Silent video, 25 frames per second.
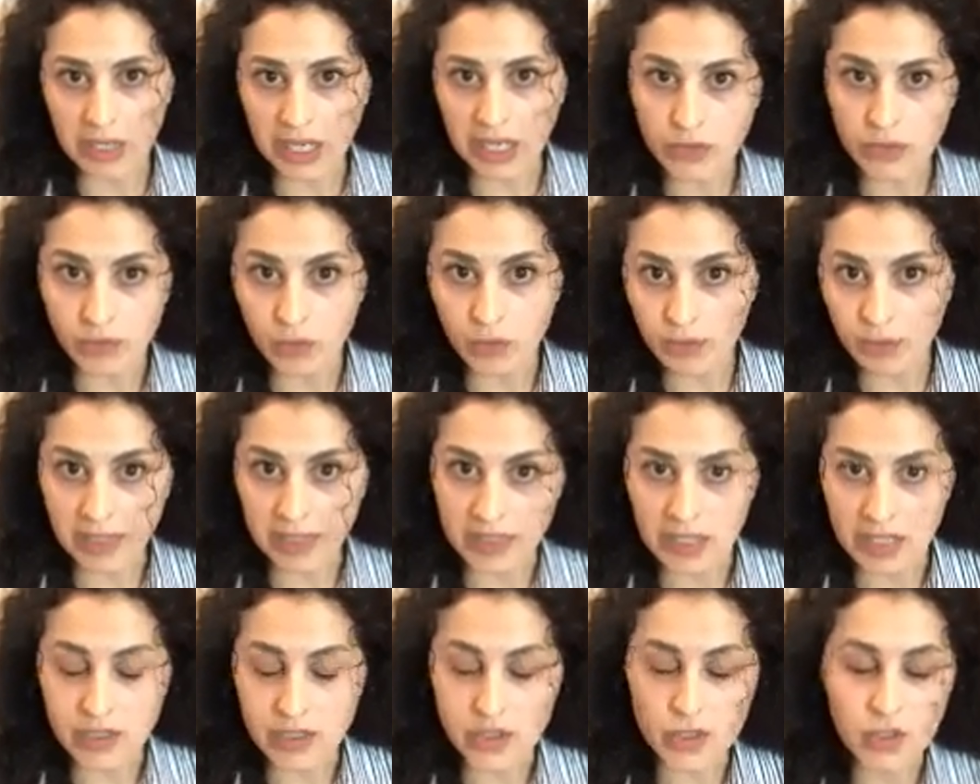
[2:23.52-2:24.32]
platform
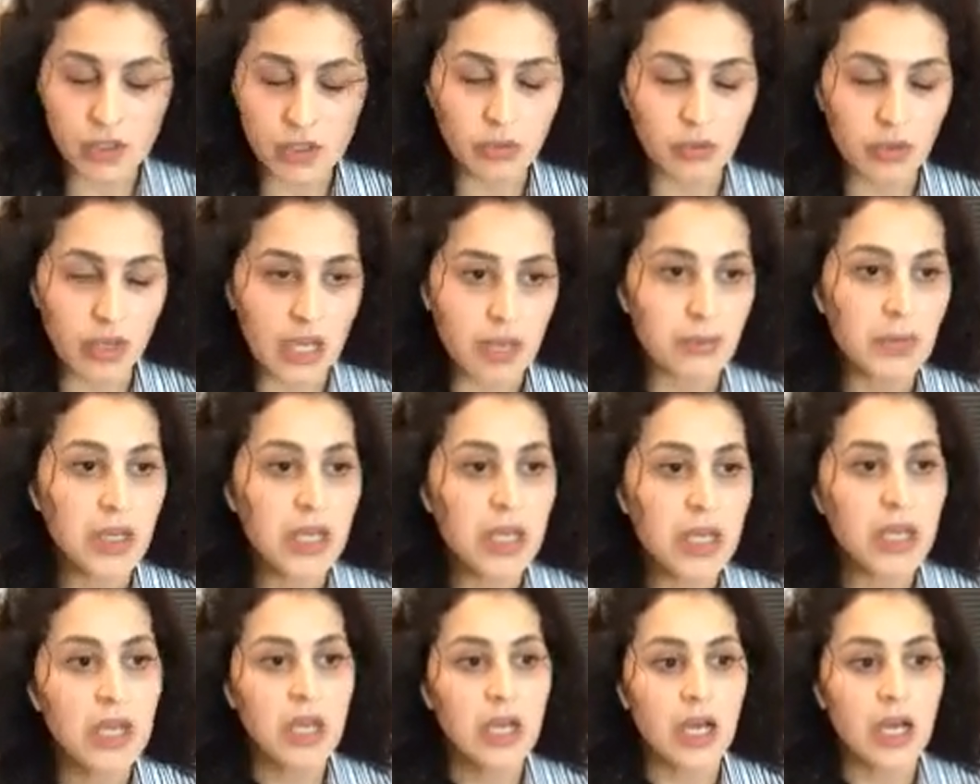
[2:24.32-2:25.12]
in Instagram,
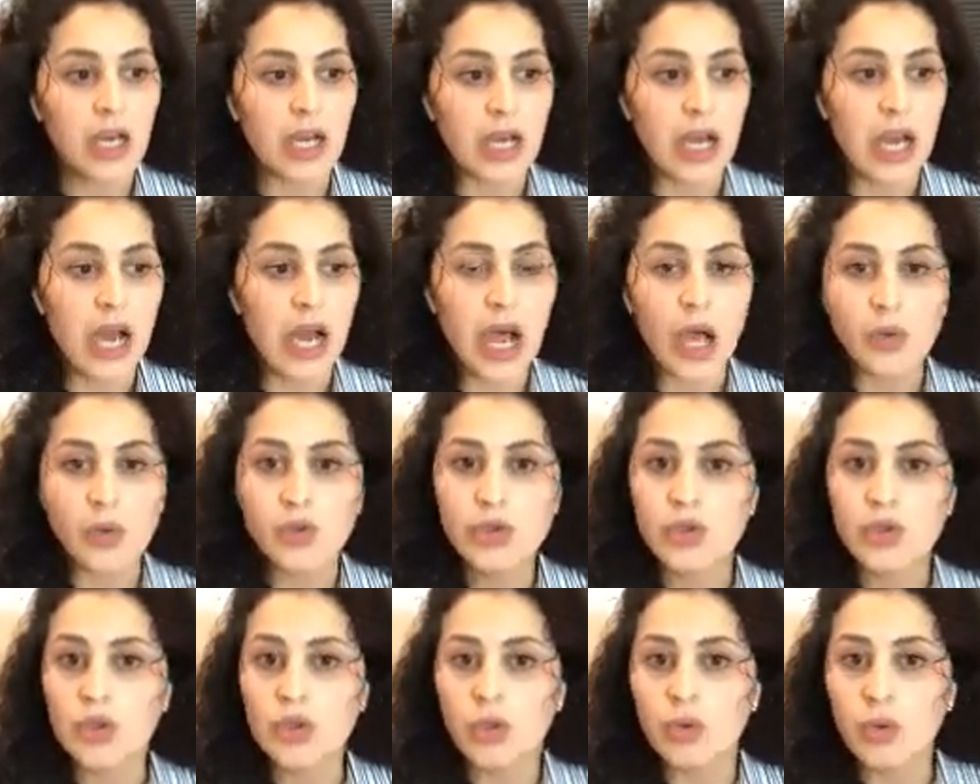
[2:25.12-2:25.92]
how
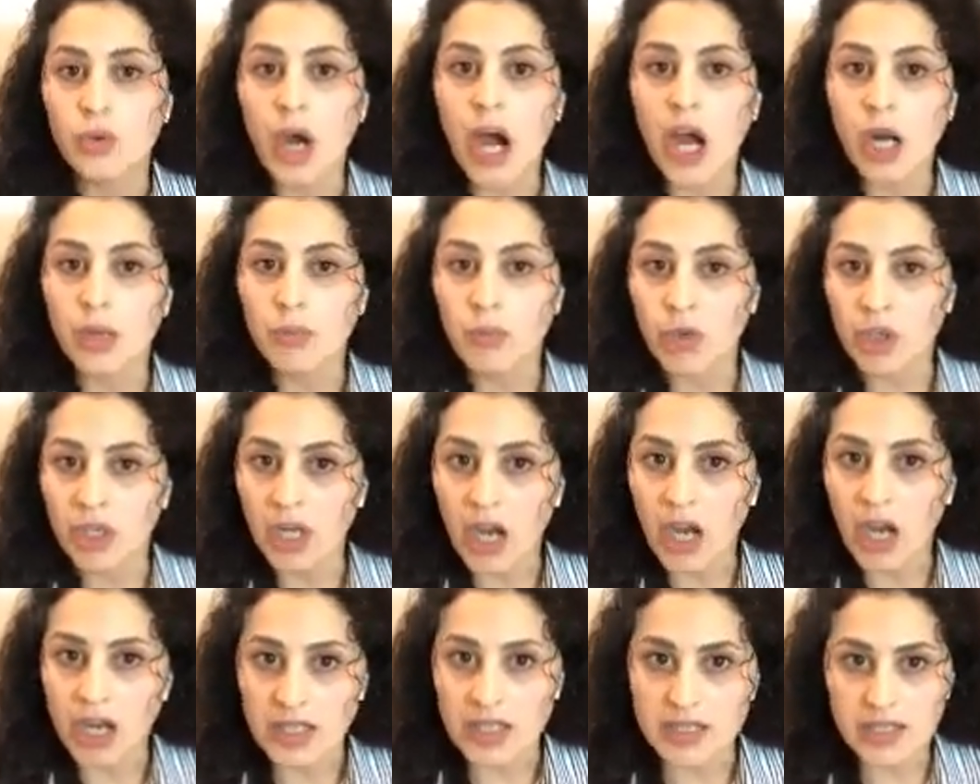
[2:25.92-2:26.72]
to
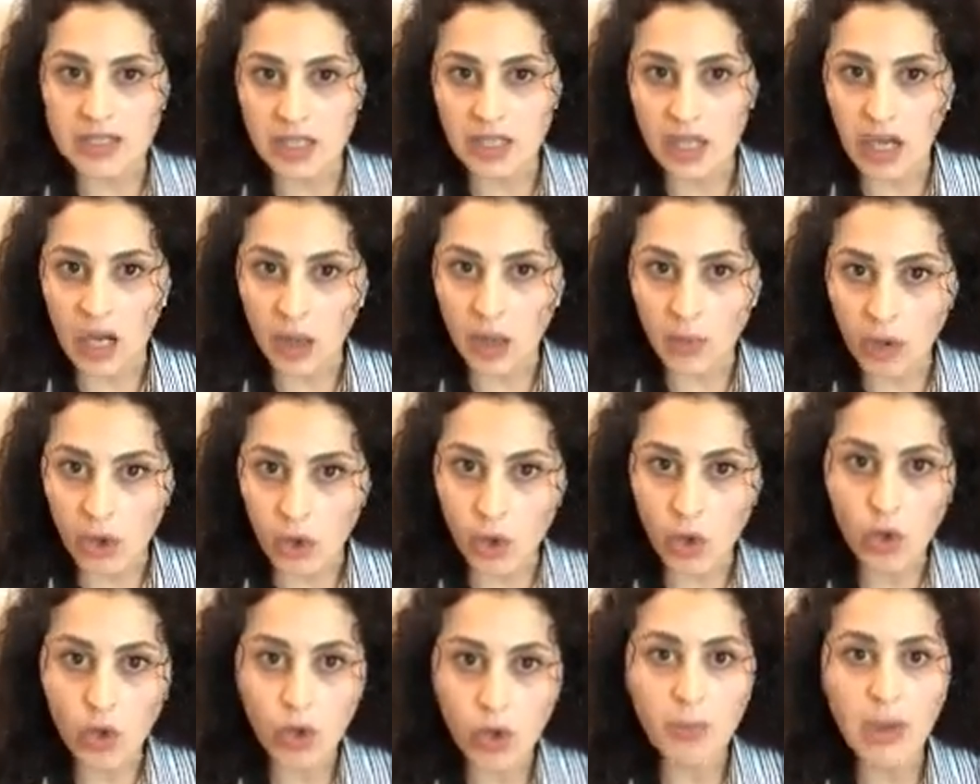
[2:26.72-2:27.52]
harmonize our
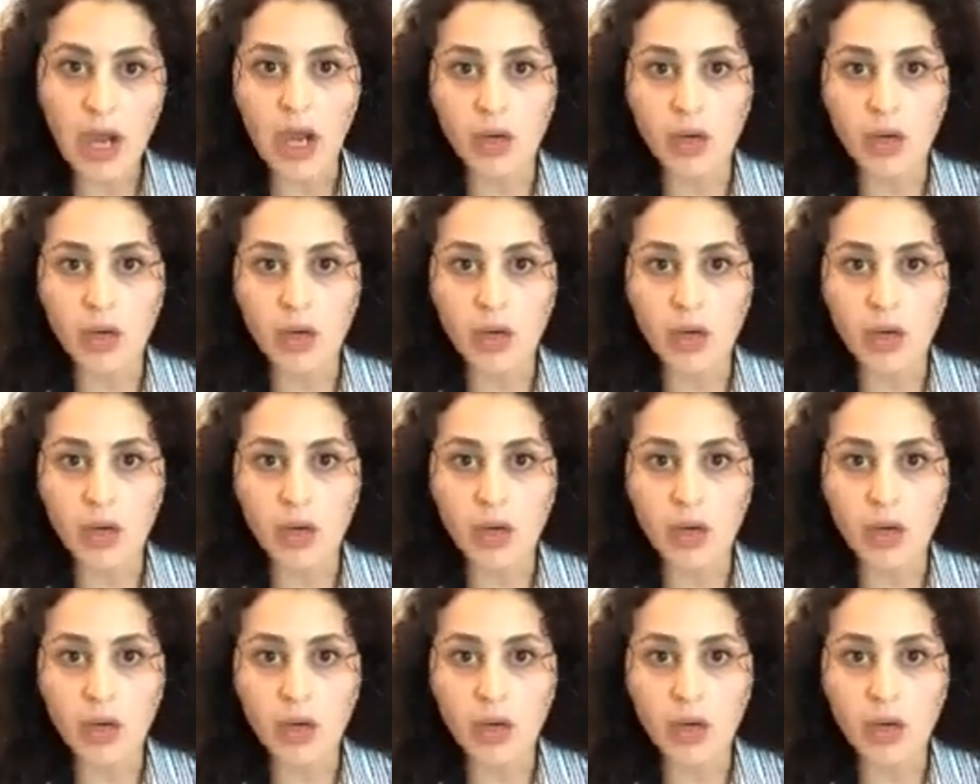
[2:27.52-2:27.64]
home,